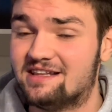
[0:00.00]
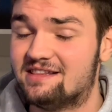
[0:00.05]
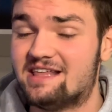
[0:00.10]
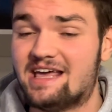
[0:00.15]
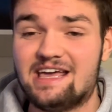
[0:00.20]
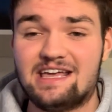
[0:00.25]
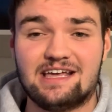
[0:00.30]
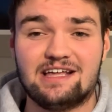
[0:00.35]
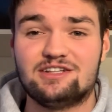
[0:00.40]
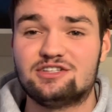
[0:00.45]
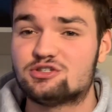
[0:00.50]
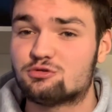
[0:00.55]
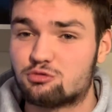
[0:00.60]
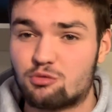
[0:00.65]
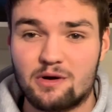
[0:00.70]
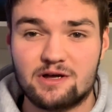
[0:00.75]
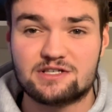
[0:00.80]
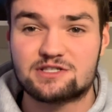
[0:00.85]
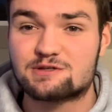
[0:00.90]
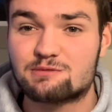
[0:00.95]
They can
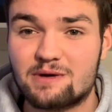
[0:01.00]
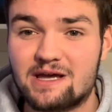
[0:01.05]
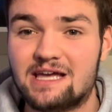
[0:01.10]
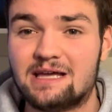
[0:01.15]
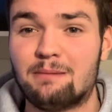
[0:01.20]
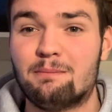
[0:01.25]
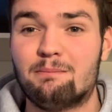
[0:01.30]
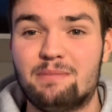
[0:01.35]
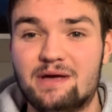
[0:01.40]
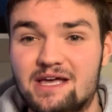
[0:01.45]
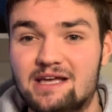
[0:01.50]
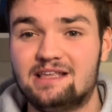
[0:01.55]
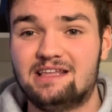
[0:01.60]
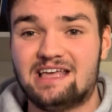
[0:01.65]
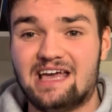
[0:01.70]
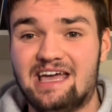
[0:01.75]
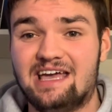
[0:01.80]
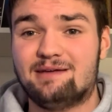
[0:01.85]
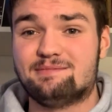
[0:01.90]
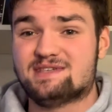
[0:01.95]
swing big
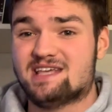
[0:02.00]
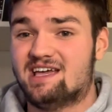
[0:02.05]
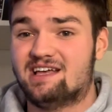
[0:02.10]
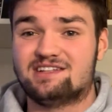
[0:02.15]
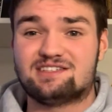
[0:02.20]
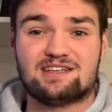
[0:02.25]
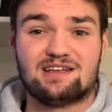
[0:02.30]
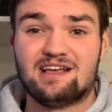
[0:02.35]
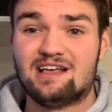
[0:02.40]
games. And